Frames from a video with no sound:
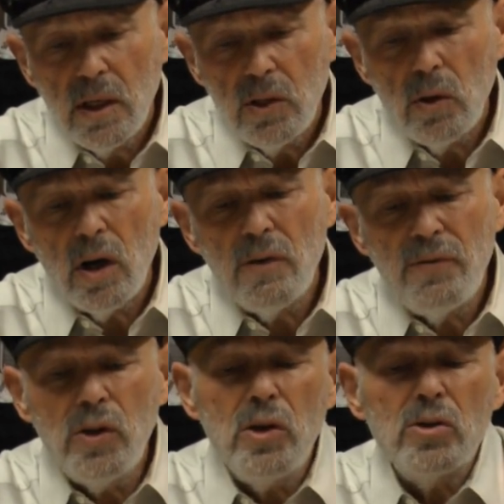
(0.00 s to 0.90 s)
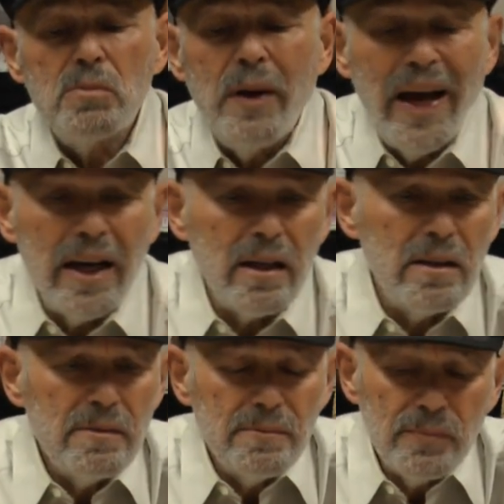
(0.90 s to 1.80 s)
Now, a few years
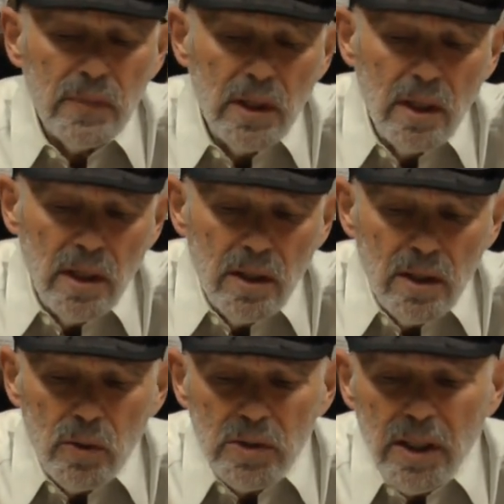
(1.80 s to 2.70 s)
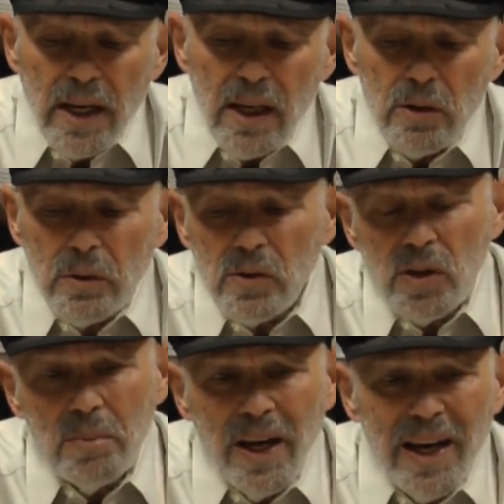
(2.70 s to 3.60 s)
back, there was a gathering of
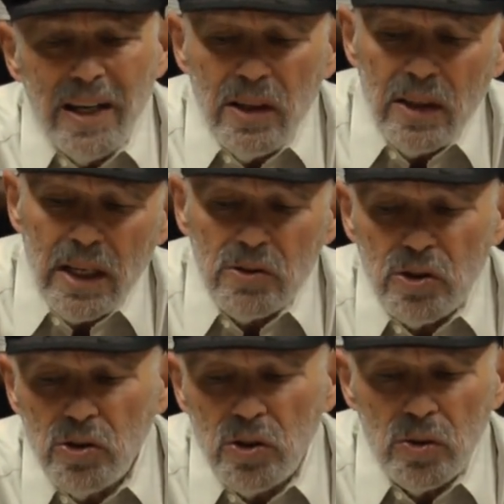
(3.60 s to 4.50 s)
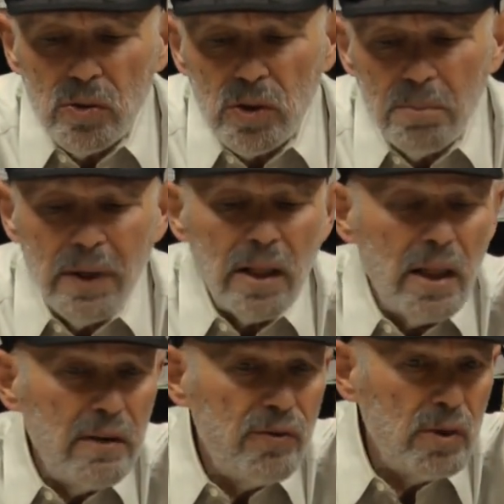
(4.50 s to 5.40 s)
some eighty thousand Jews in
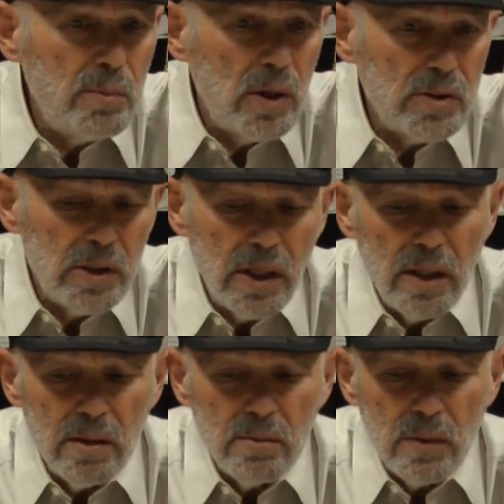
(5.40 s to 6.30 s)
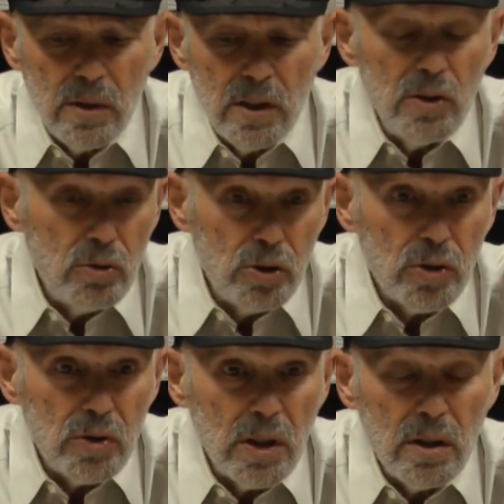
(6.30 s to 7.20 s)
MetLife football stadium in New
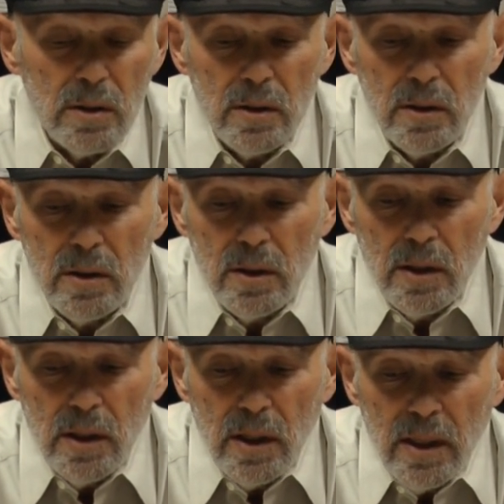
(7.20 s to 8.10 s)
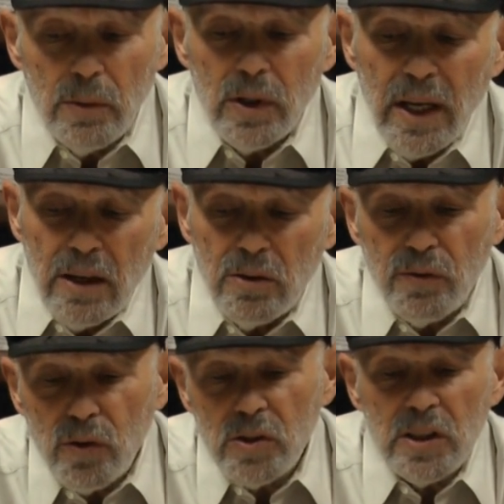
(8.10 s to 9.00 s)
Jersey. They were gathered
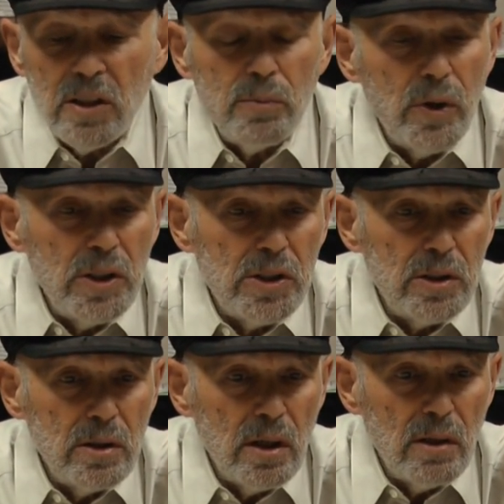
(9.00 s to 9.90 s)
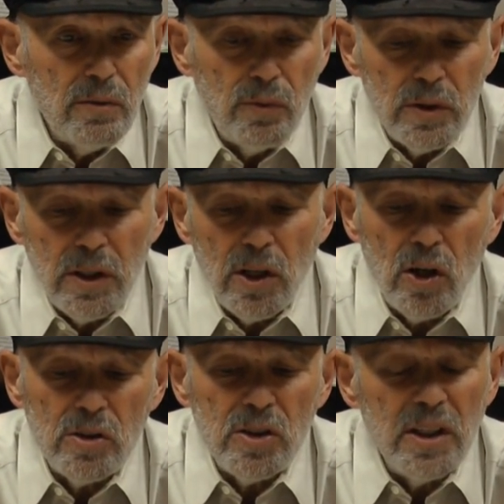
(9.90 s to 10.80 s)
for a celebration of what they
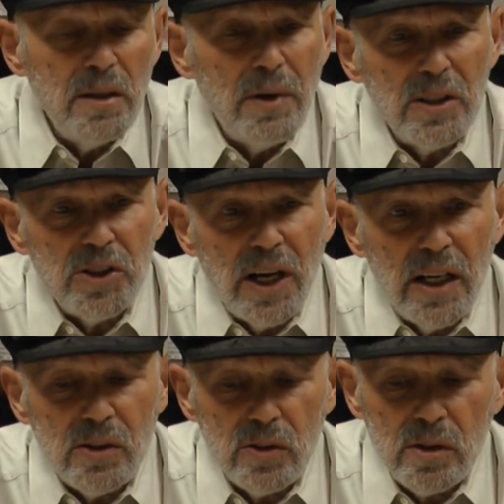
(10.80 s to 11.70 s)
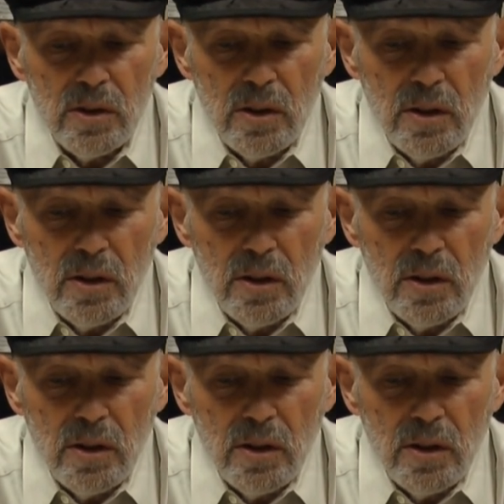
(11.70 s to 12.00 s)
call Siyum HaShas,